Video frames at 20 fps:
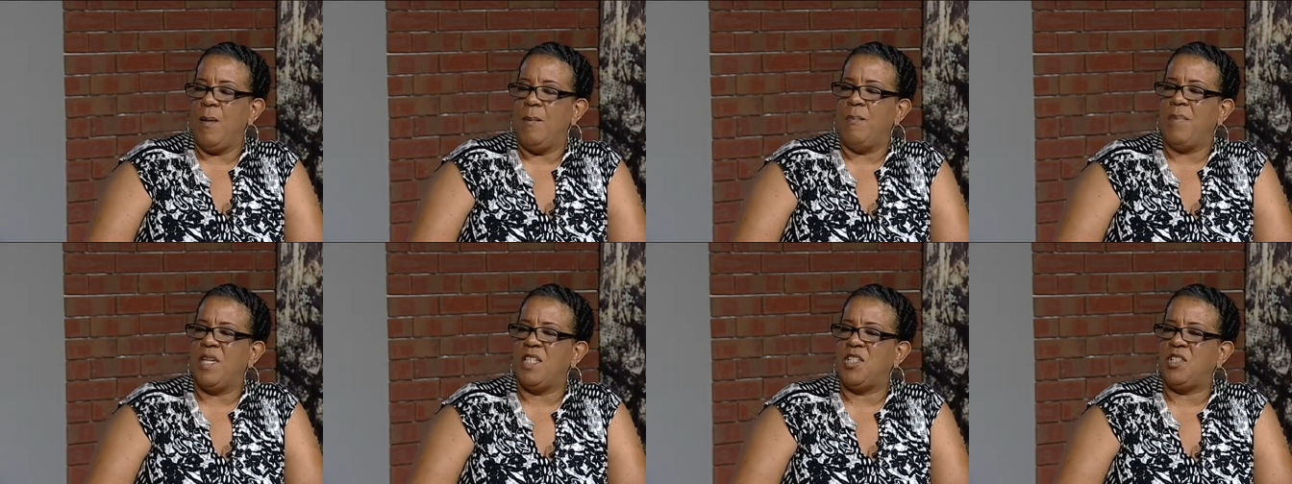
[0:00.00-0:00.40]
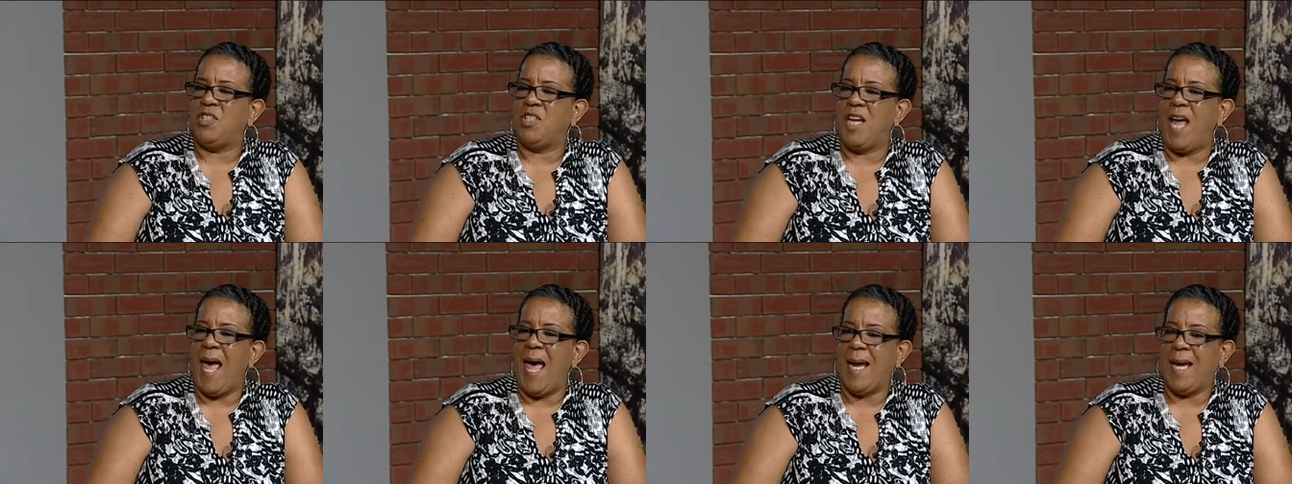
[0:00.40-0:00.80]
but
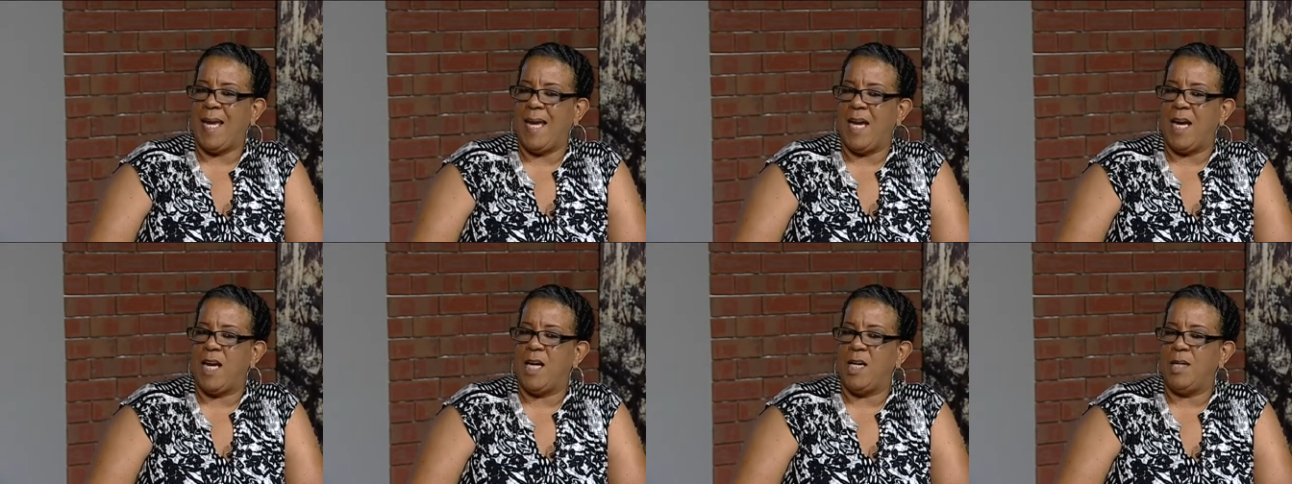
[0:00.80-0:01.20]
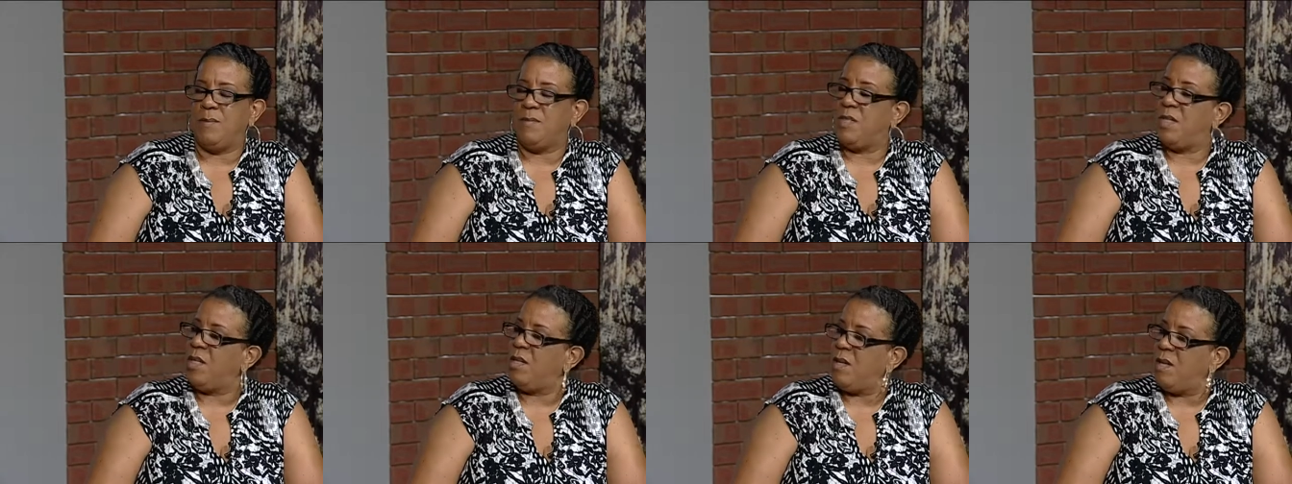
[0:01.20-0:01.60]
shacking
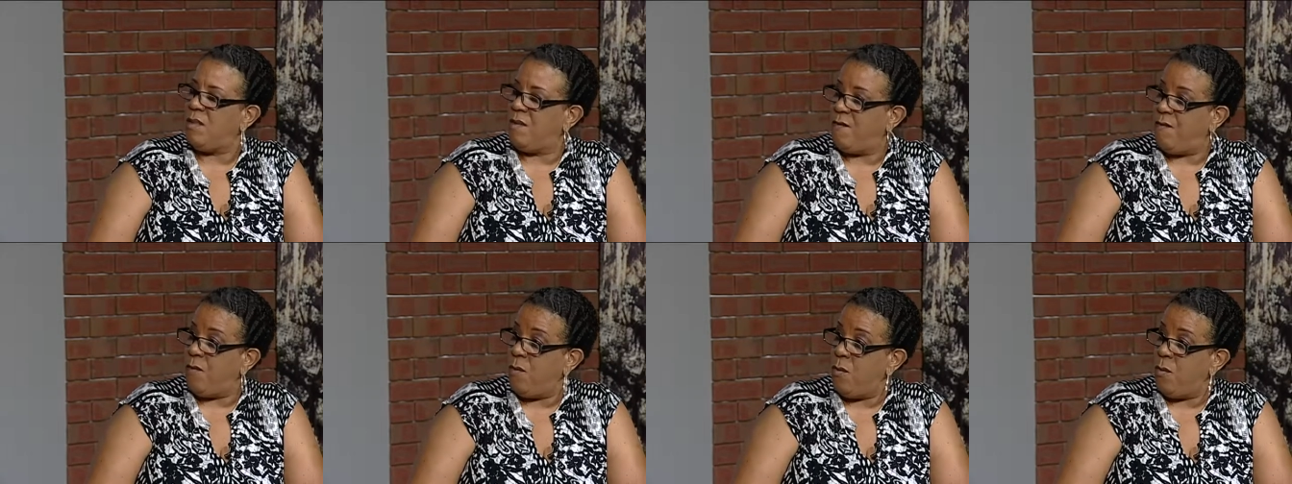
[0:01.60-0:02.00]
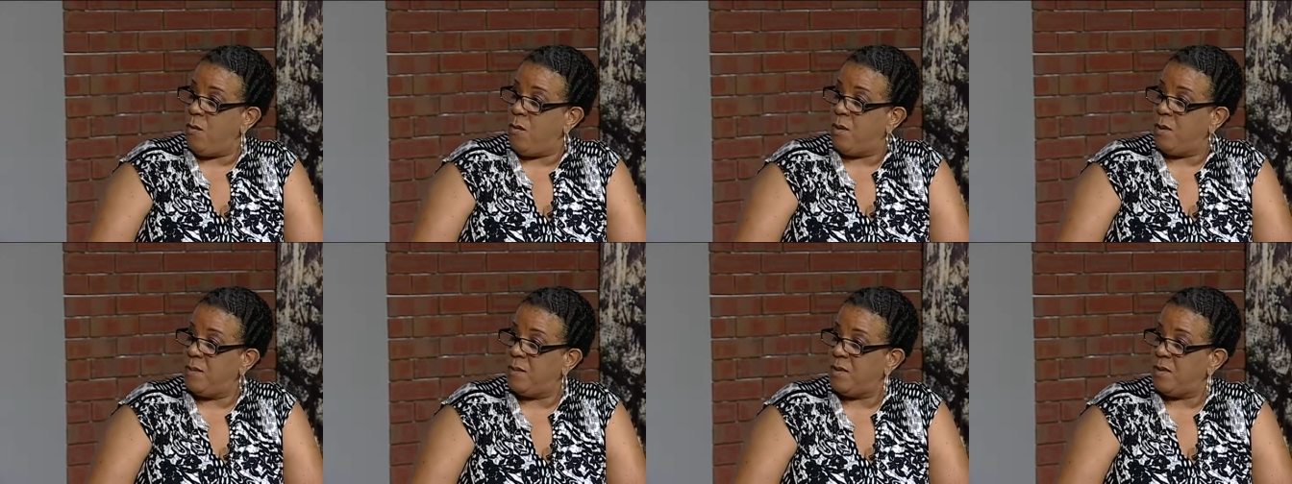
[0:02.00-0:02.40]
comes in other
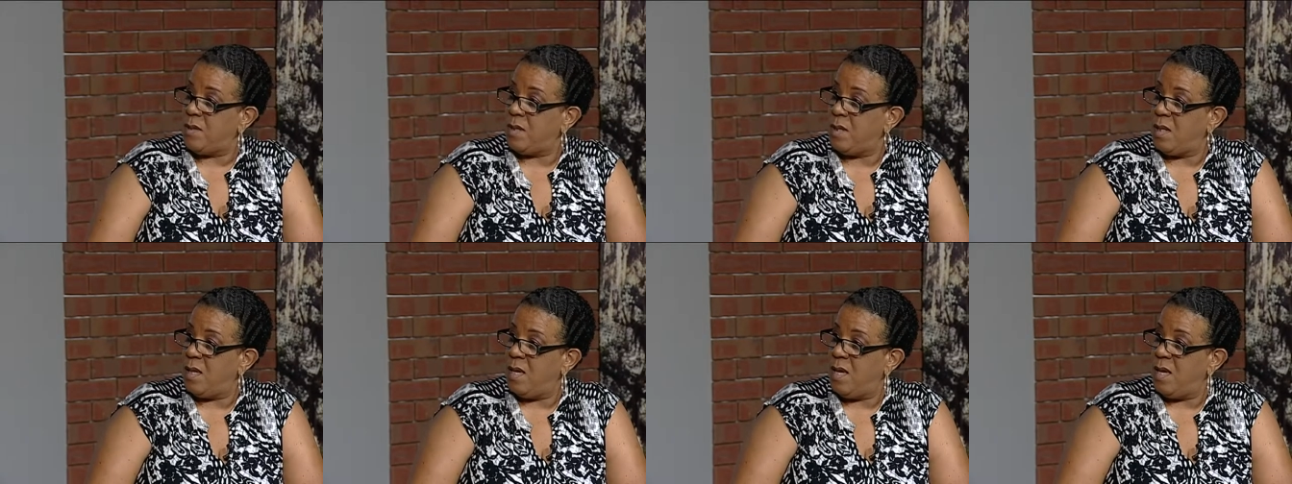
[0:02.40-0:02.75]
forms.